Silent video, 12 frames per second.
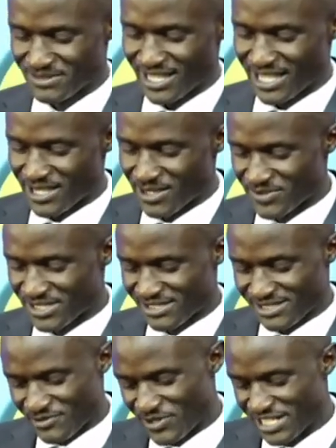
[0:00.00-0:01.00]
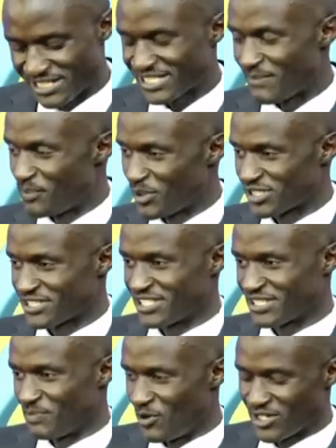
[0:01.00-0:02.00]
I was just reading some post
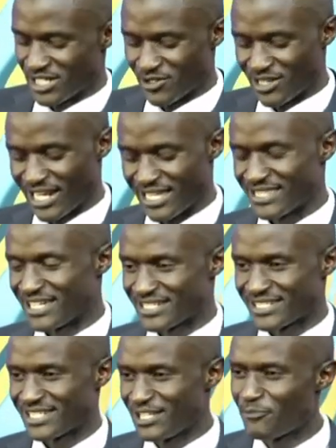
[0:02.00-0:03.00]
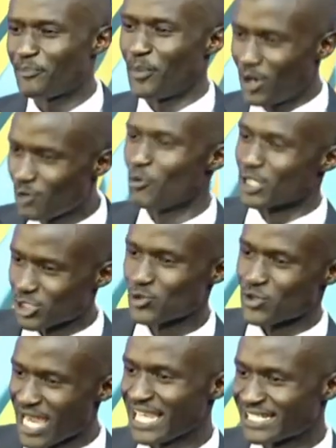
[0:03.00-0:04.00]
this morning online that if Paul was
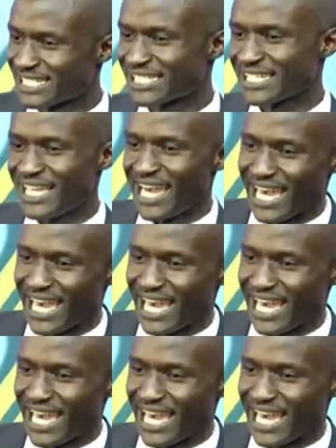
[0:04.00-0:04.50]
to write